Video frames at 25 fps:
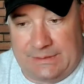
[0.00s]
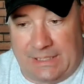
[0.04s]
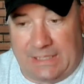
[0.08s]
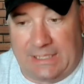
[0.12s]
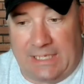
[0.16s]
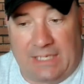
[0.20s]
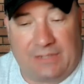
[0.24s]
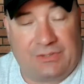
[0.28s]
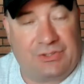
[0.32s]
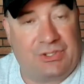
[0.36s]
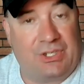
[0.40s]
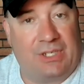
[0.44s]

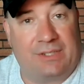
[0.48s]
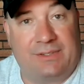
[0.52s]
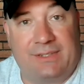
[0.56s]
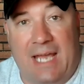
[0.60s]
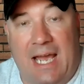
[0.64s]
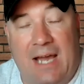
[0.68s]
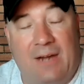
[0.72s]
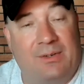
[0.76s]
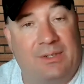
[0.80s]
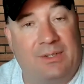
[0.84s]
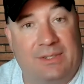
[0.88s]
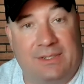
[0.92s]
got shut
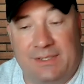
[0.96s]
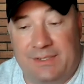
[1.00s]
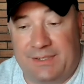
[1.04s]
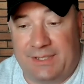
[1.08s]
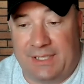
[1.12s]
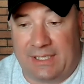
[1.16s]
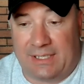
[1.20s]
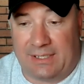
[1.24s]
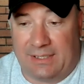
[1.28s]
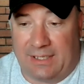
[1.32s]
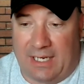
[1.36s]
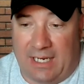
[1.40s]
down in the
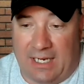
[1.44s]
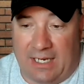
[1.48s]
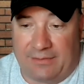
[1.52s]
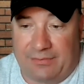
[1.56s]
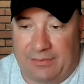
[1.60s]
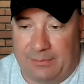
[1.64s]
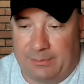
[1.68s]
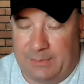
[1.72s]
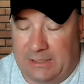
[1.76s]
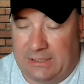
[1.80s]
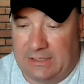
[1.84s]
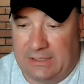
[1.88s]
second
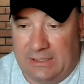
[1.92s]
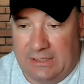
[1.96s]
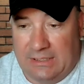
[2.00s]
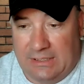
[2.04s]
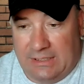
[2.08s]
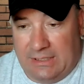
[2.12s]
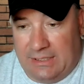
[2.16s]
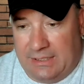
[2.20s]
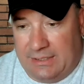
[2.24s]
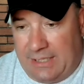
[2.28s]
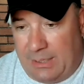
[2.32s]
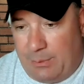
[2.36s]
half. I mean,
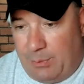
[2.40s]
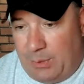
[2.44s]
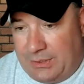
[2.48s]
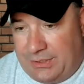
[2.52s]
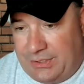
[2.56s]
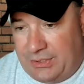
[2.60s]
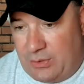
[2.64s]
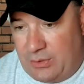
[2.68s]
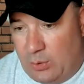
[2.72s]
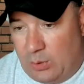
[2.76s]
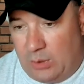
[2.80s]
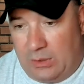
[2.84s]
they
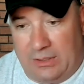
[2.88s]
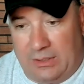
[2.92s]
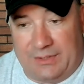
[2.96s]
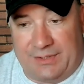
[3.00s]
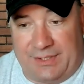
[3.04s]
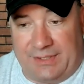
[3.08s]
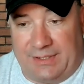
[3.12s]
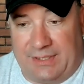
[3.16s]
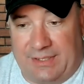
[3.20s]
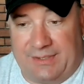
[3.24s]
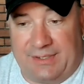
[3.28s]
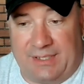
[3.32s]
went
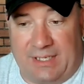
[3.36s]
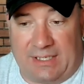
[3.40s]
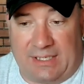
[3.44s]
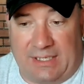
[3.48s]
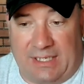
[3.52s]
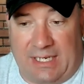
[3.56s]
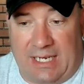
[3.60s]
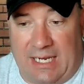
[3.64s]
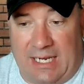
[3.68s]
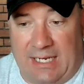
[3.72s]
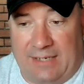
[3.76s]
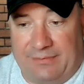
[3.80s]
scoreless in the
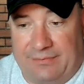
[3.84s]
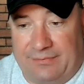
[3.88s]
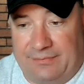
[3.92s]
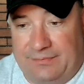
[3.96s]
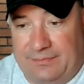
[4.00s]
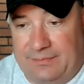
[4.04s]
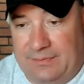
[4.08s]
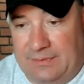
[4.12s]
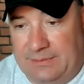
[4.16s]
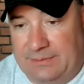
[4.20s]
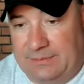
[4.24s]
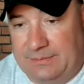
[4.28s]
second half.
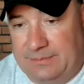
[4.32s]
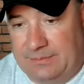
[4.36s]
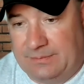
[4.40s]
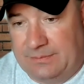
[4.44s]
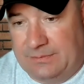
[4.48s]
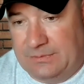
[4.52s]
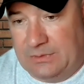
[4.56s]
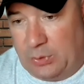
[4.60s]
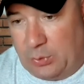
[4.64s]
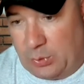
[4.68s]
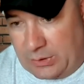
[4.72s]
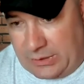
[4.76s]

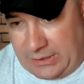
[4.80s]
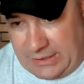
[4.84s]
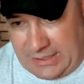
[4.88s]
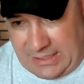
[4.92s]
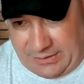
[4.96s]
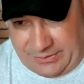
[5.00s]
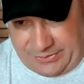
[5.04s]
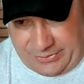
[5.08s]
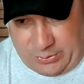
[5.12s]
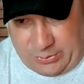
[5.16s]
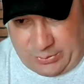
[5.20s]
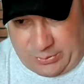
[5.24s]
Oregon
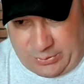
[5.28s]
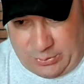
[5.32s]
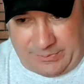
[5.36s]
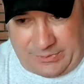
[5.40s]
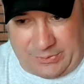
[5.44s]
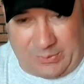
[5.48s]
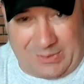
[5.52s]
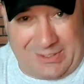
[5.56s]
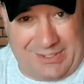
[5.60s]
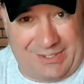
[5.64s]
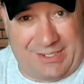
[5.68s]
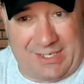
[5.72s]
outscored them
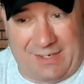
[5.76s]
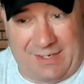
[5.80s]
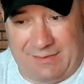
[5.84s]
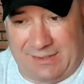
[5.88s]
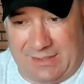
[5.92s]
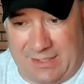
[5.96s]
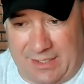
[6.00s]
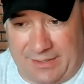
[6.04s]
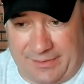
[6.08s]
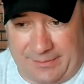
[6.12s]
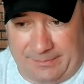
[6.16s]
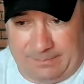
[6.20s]

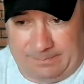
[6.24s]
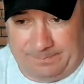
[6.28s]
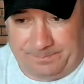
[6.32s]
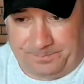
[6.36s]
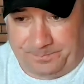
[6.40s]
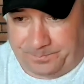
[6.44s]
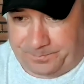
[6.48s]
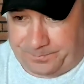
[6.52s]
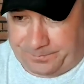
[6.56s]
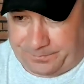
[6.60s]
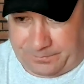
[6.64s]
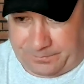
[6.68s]
27-0.
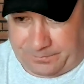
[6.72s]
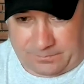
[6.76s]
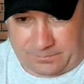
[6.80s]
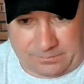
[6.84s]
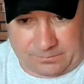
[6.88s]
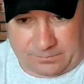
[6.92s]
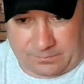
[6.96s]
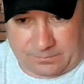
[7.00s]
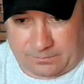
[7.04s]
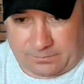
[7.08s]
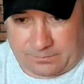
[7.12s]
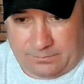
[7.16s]

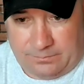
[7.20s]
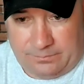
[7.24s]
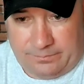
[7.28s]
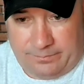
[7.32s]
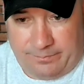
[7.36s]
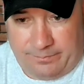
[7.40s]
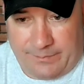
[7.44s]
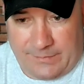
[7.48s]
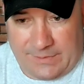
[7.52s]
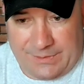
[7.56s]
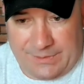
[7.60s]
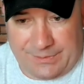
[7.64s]

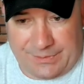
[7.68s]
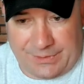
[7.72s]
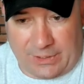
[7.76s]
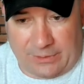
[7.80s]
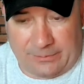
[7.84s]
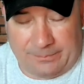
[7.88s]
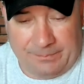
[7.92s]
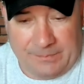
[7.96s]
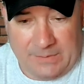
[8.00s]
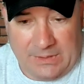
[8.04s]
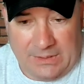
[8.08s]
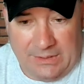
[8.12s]

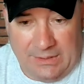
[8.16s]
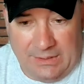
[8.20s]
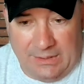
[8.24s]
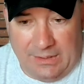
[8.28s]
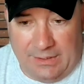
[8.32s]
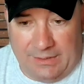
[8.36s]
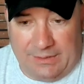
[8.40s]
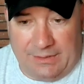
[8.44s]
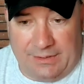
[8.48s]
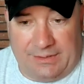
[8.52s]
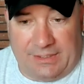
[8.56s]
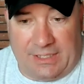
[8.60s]
So
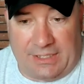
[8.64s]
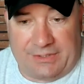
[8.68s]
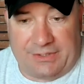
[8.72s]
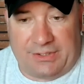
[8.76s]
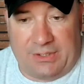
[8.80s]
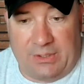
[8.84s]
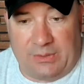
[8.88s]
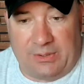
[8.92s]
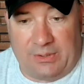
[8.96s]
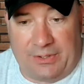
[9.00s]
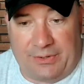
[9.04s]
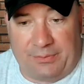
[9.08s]
the Ducks
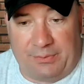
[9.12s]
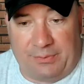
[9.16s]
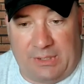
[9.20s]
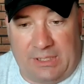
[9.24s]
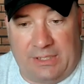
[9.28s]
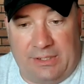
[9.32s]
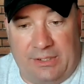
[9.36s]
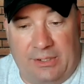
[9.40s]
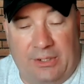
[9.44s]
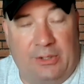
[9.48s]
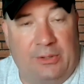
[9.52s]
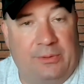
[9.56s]
go to
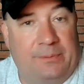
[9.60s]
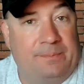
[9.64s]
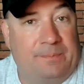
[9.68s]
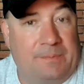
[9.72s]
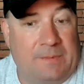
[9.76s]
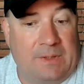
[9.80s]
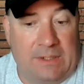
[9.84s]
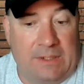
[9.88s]
3-0.